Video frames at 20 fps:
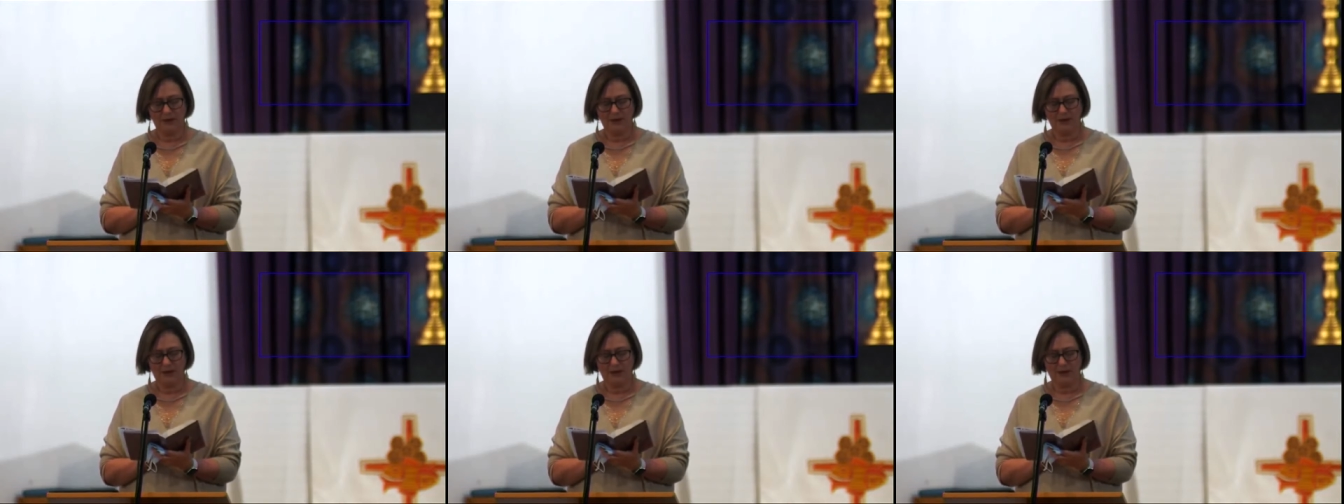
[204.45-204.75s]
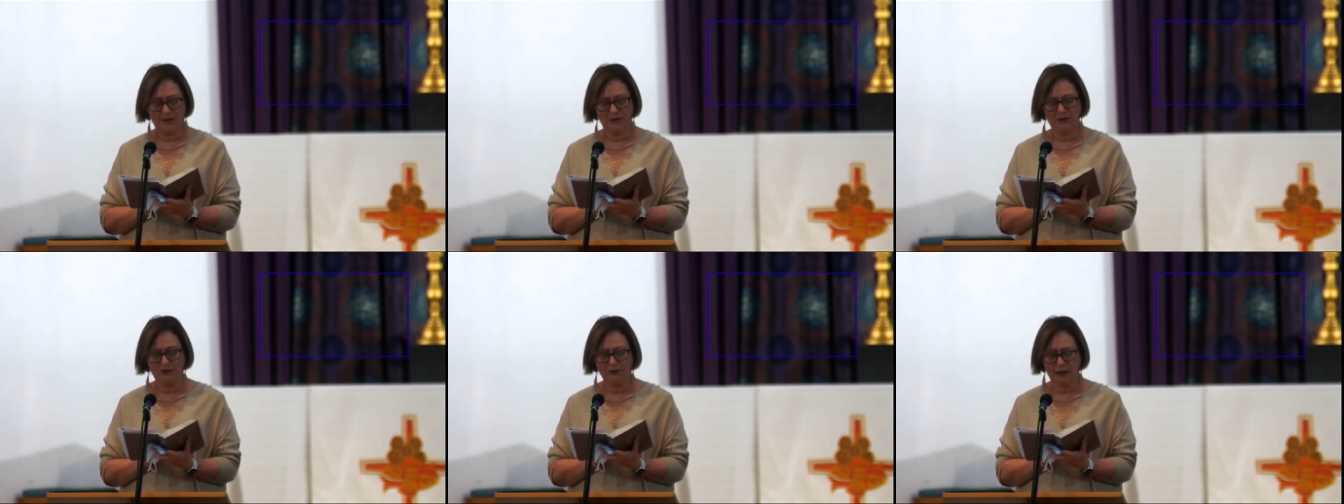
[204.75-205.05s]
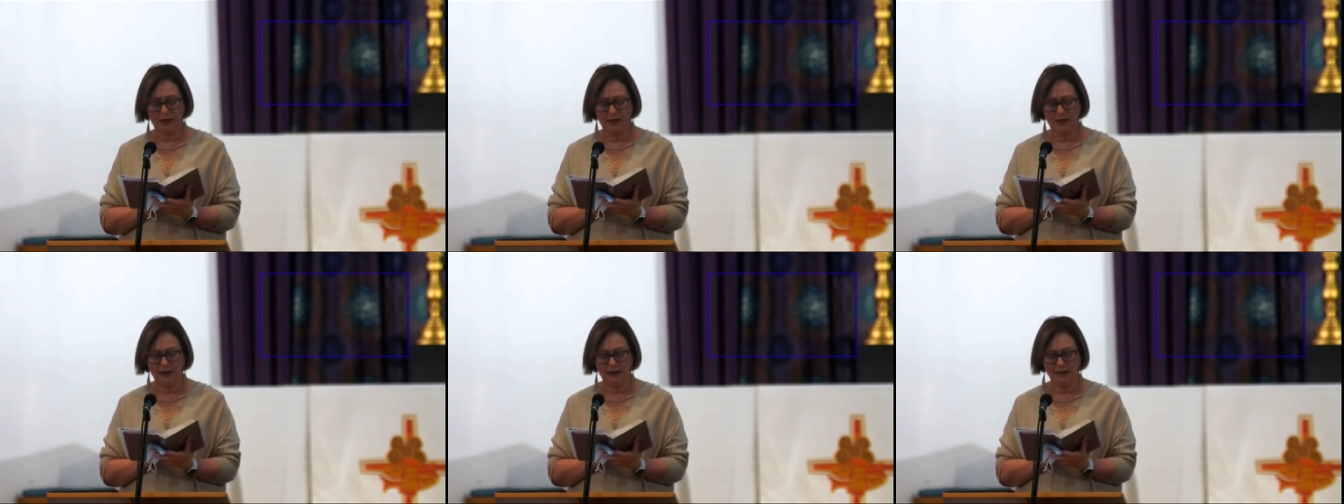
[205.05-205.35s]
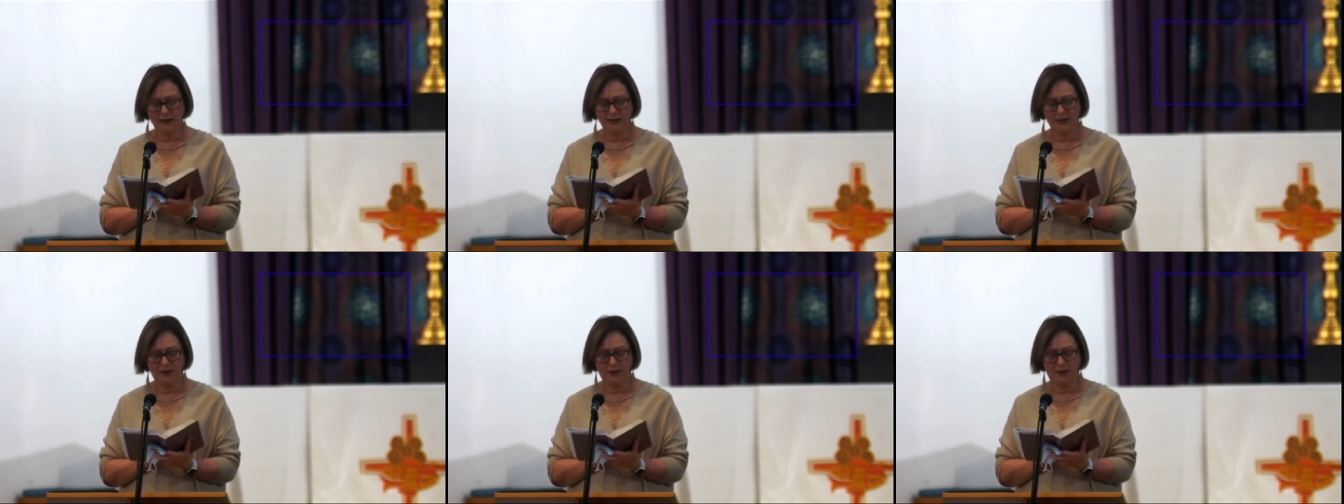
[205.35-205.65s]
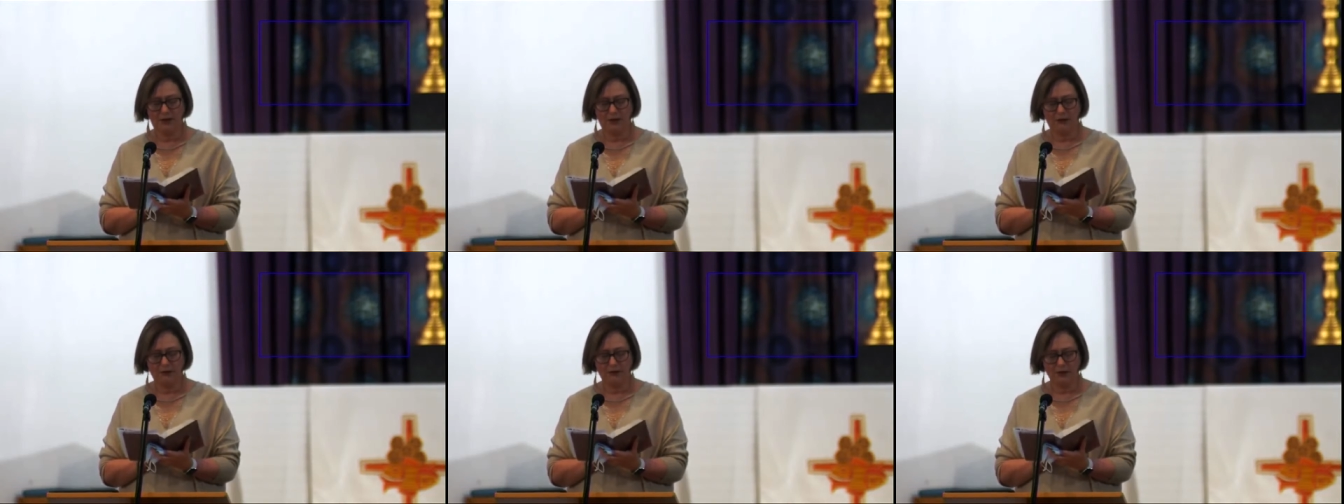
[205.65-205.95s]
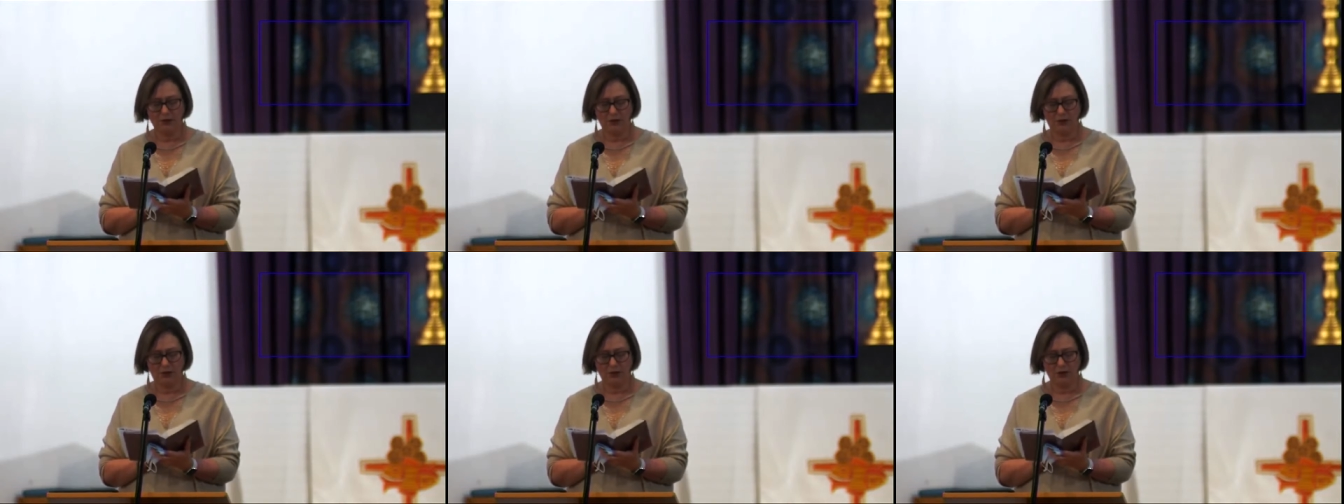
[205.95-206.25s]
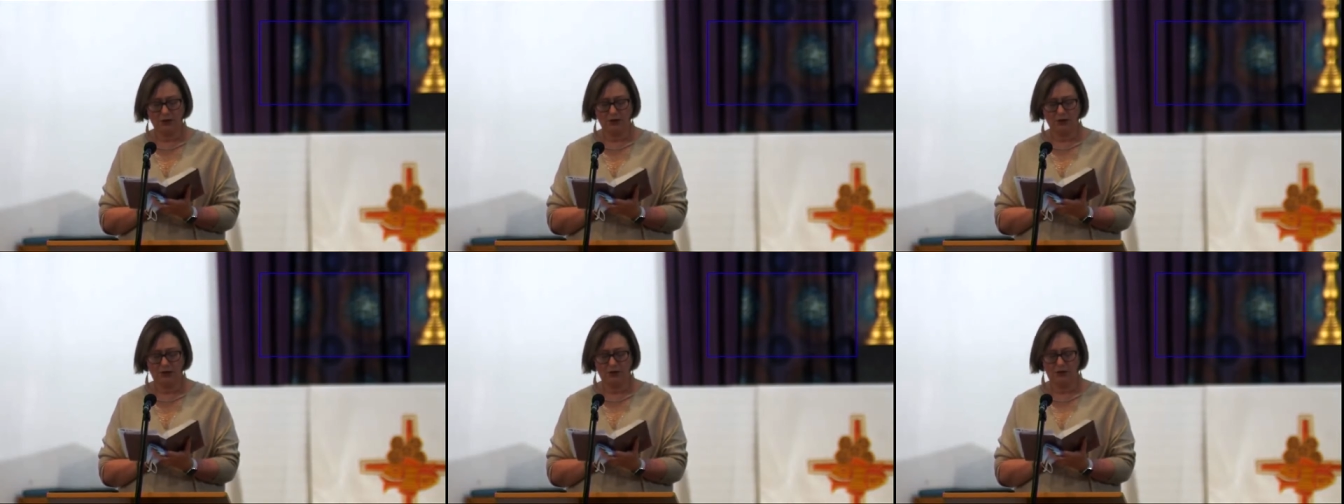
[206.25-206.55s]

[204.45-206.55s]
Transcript: and the grace of God